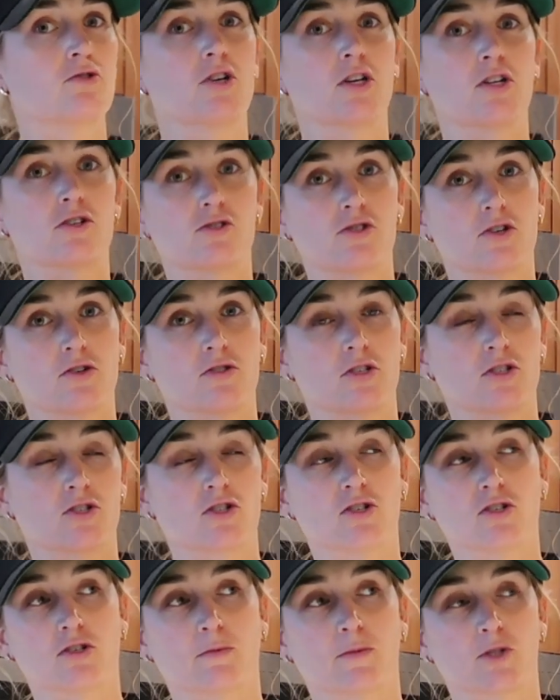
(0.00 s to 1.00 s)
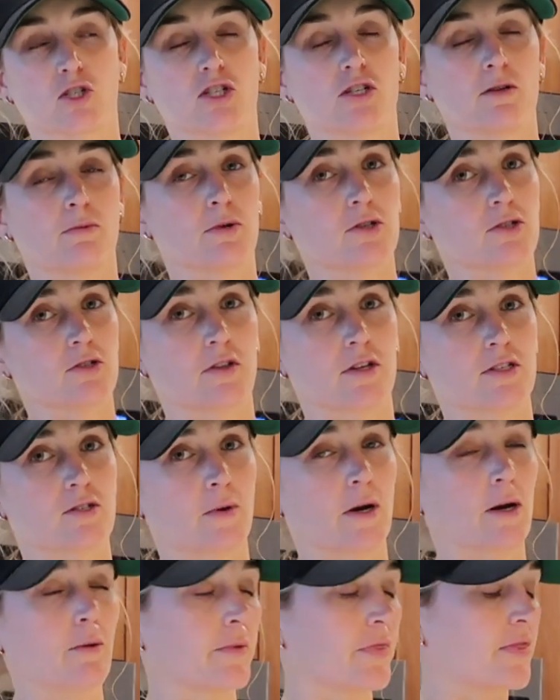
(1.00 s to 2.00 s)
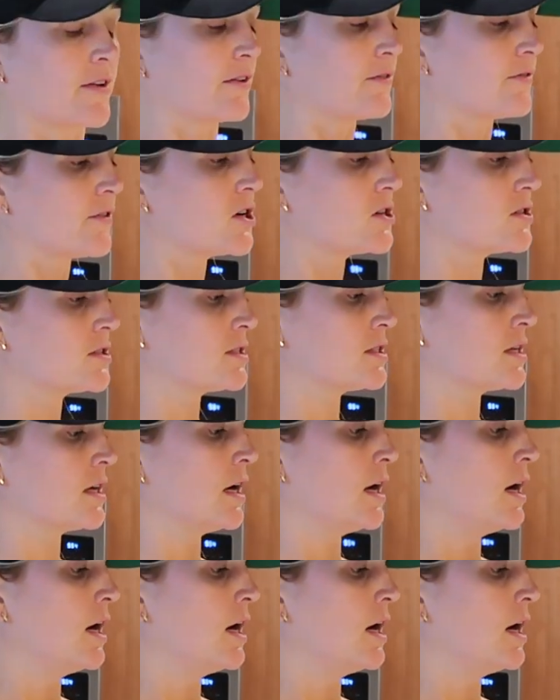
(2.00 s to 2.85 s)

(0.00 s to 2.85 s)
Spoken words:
Trader Joe's is just so much cheaper, so that's why I went there first.